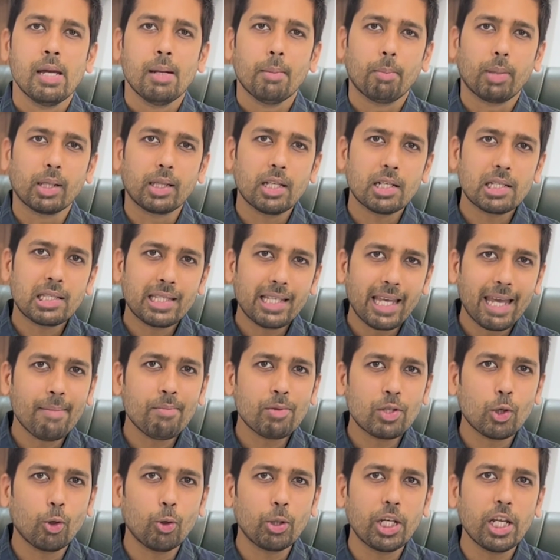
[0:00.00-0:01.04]
But the same
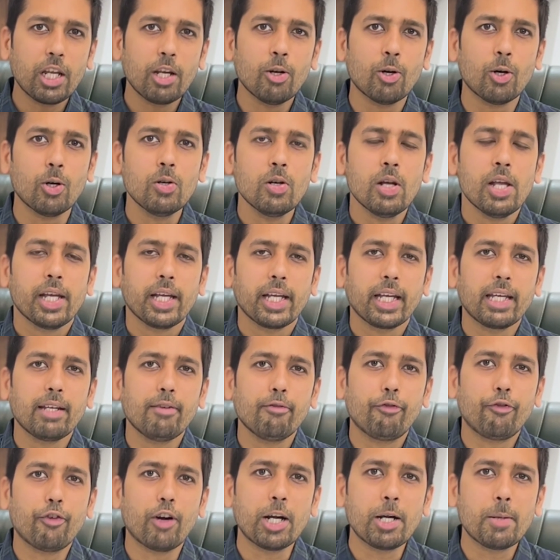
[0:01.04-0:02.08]
Sortino in
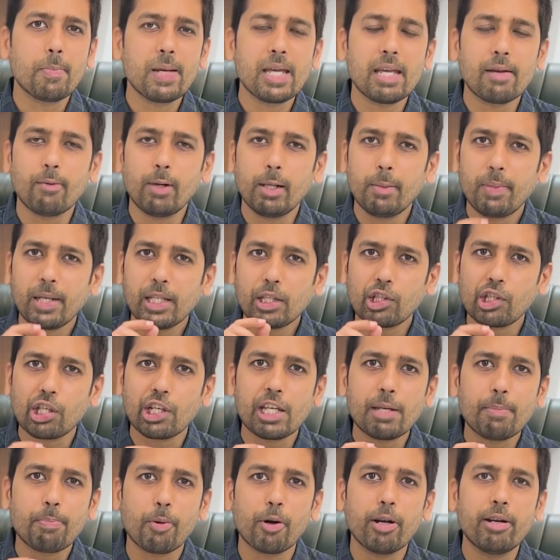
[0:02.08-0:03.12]
fund B will be
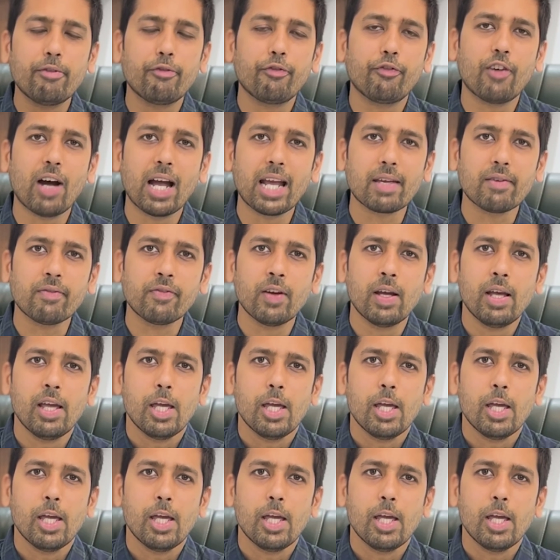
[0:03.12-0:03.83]
3.5,